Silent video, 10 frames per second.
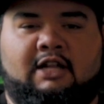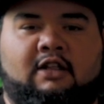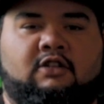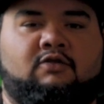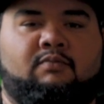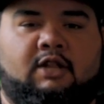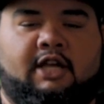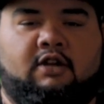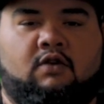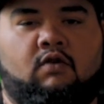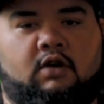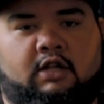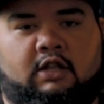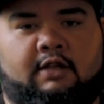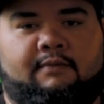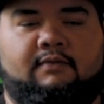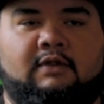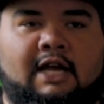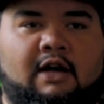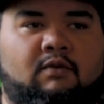knowledge, plan accordingly.
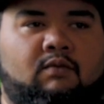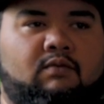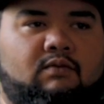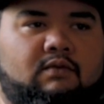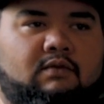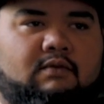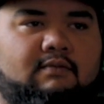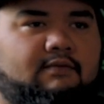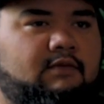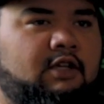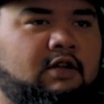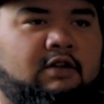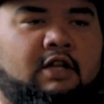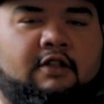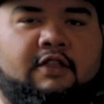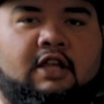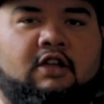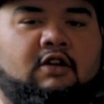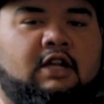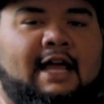Now, you know, another thing,
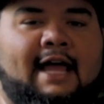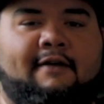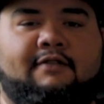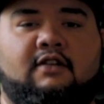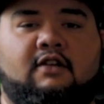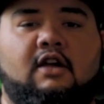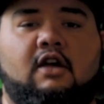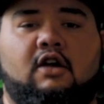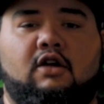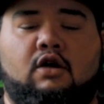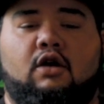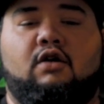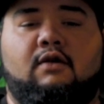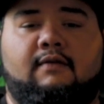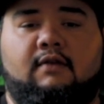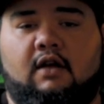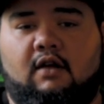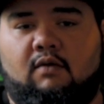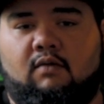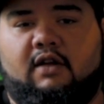you're gonna have to curve
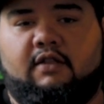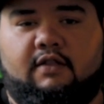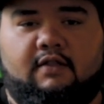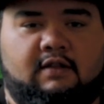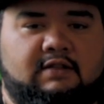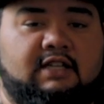with the